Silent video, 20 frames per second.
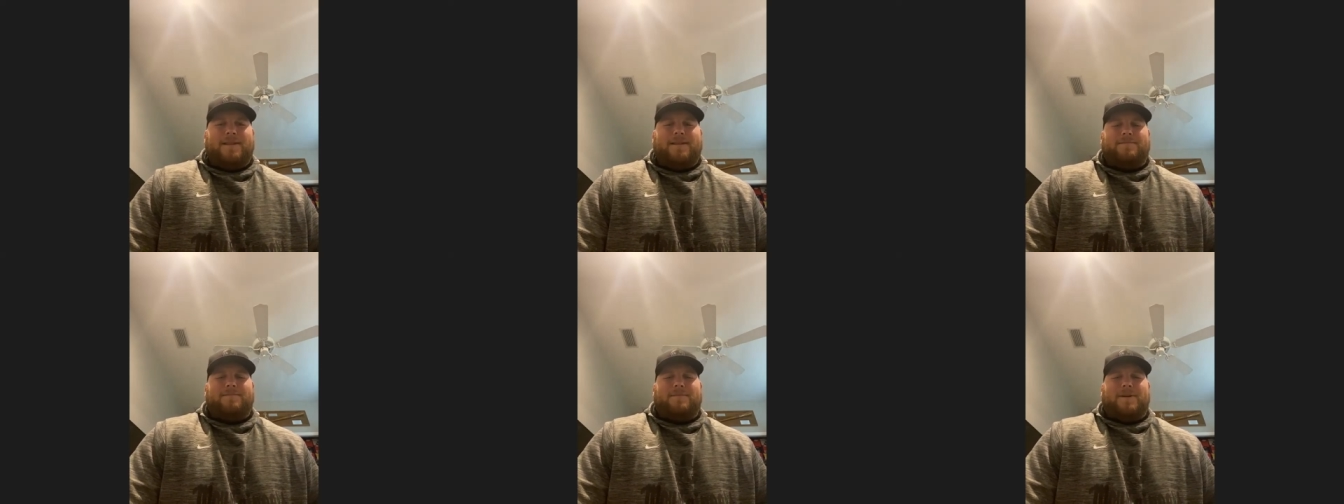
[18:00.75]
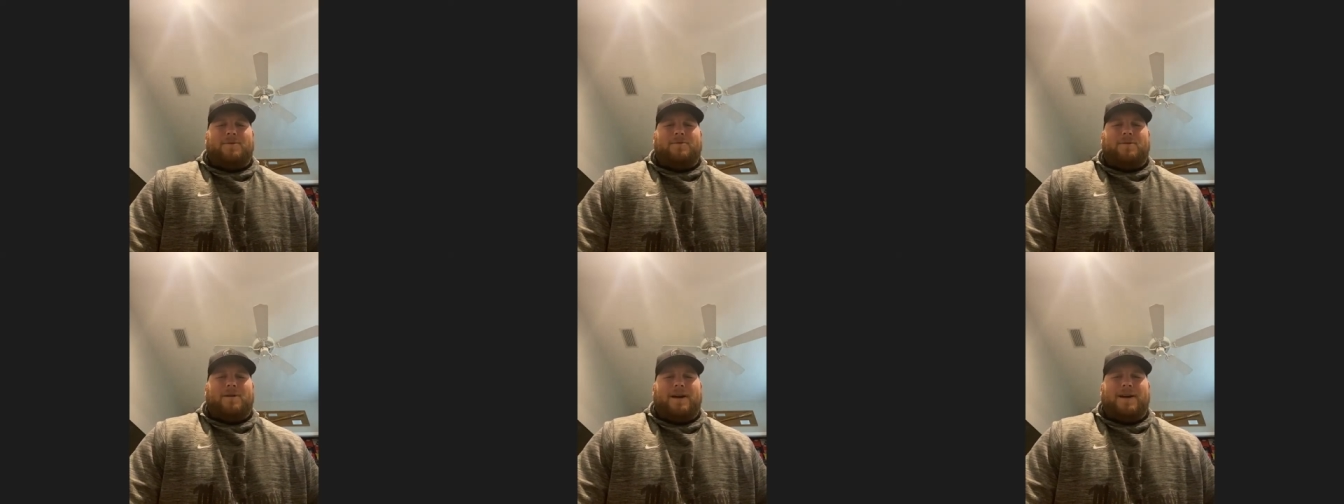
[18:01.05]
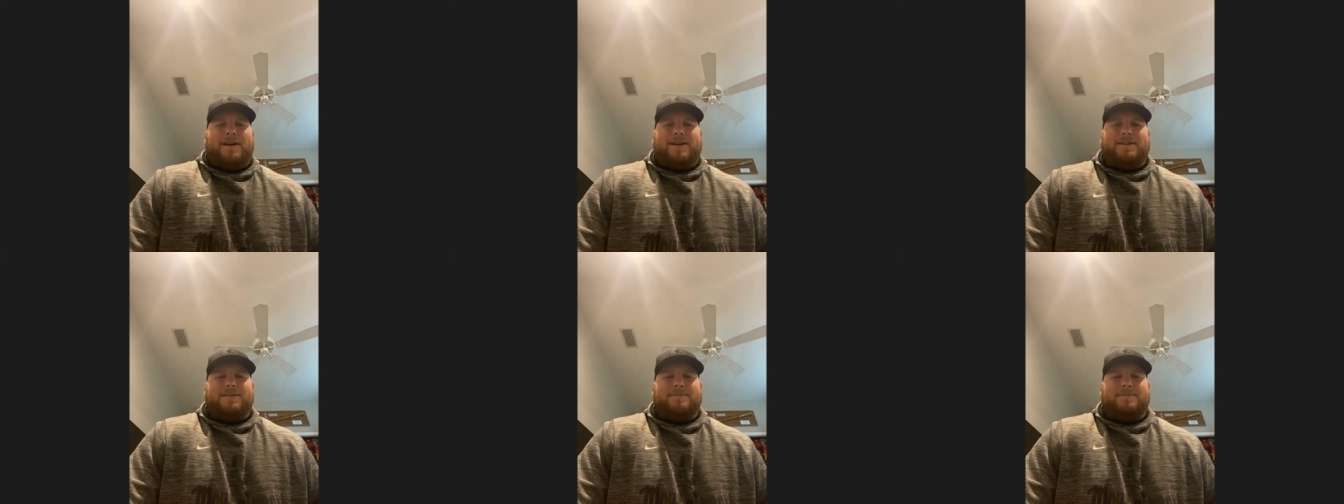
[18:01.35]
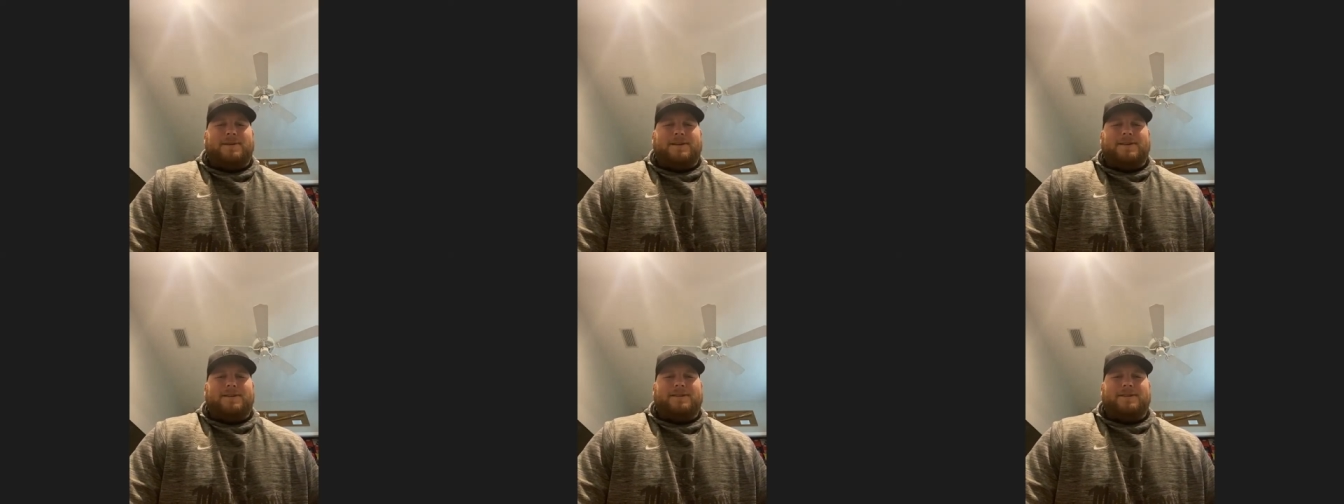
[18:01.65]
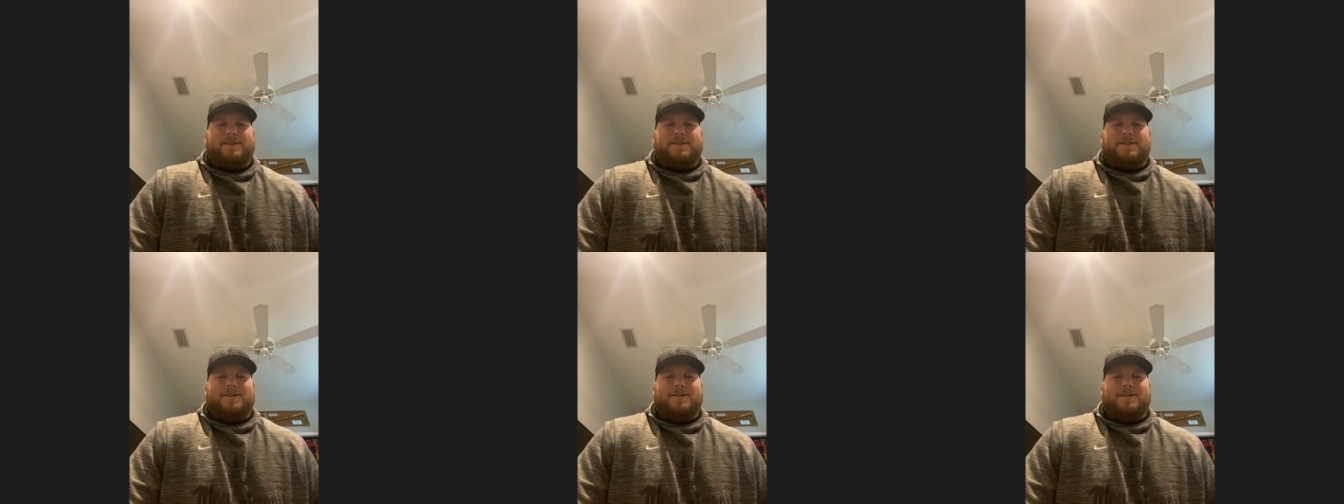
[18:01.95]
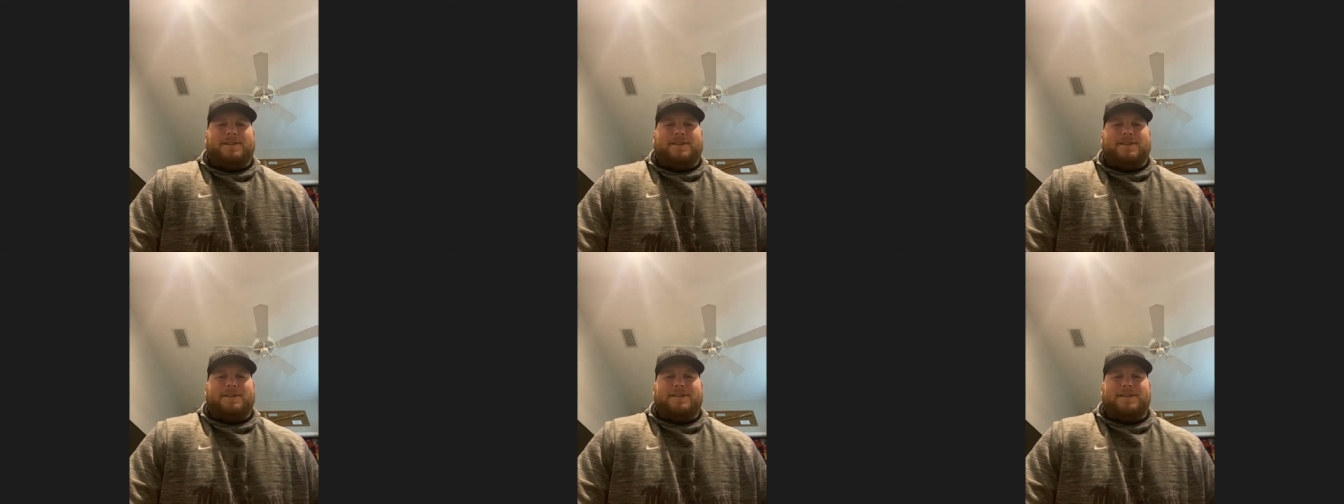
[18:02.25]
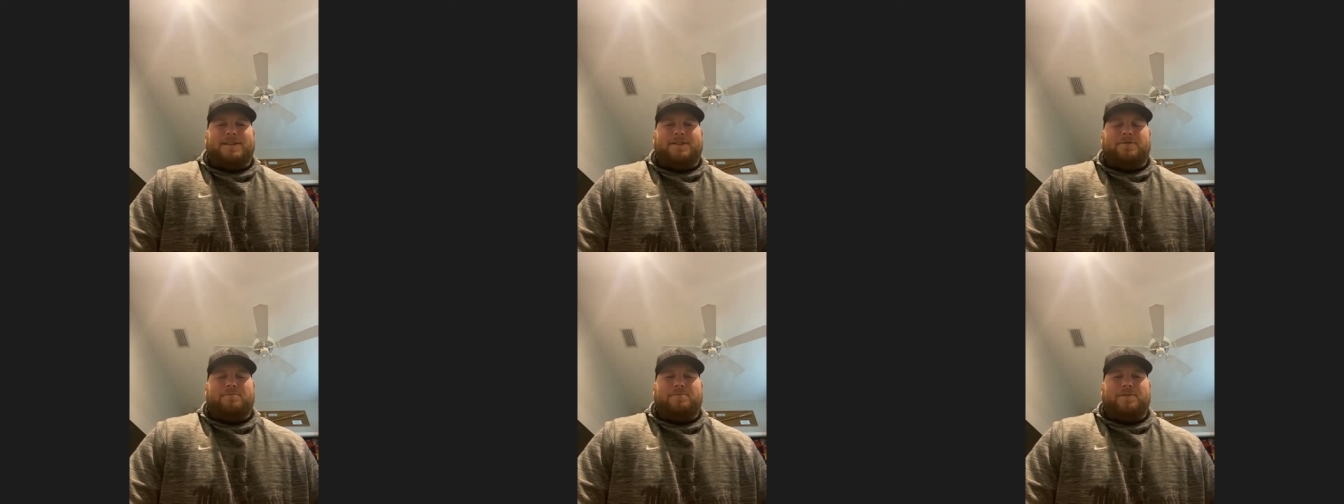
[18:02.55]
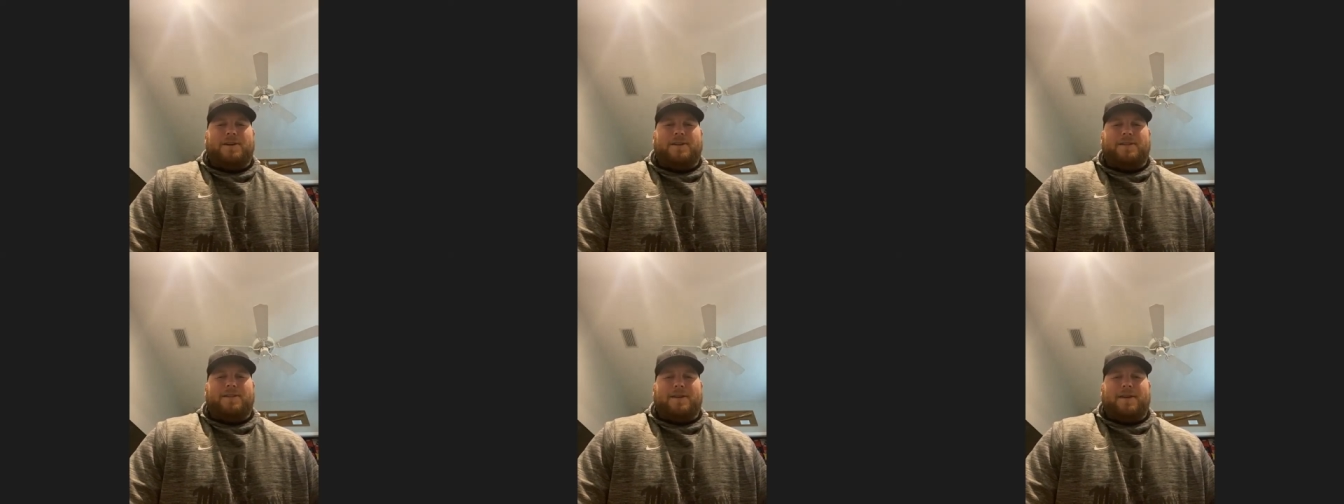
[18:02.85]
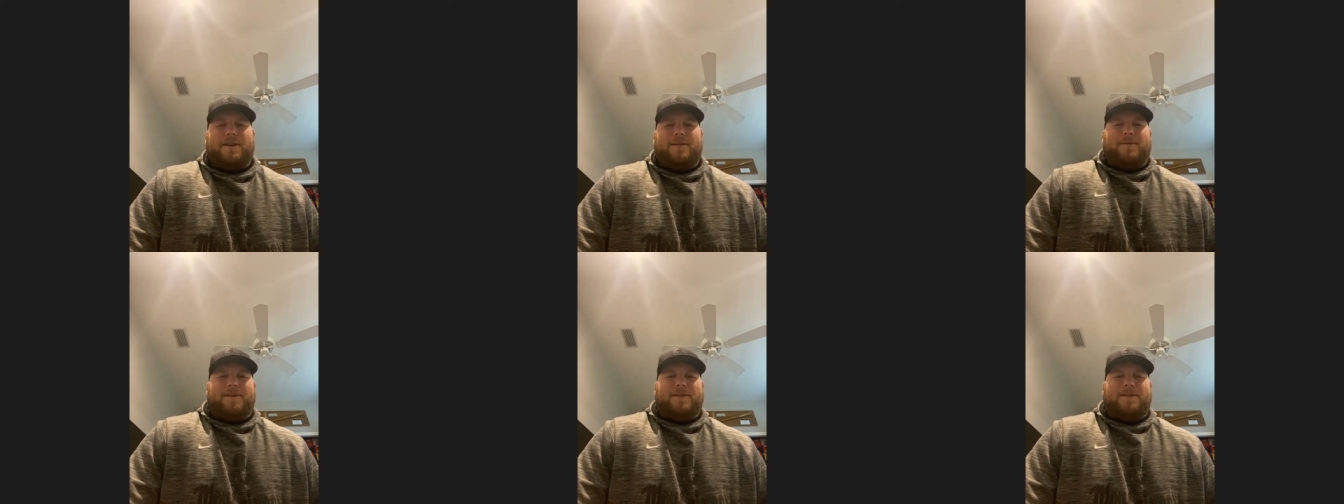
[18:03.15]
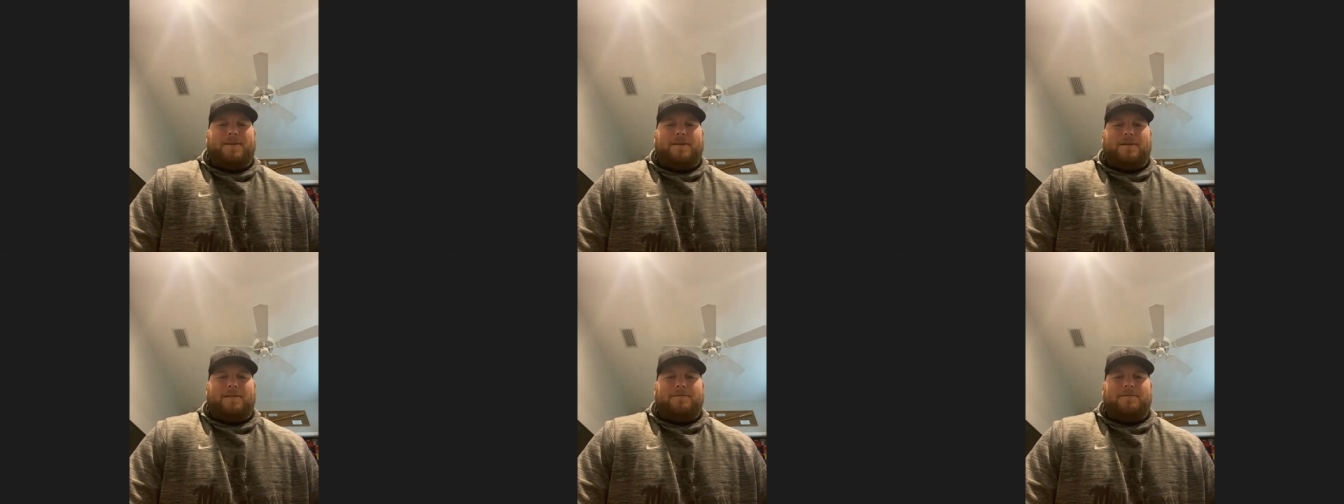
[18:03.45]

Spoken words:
My why is basically just to continue playing the game I love.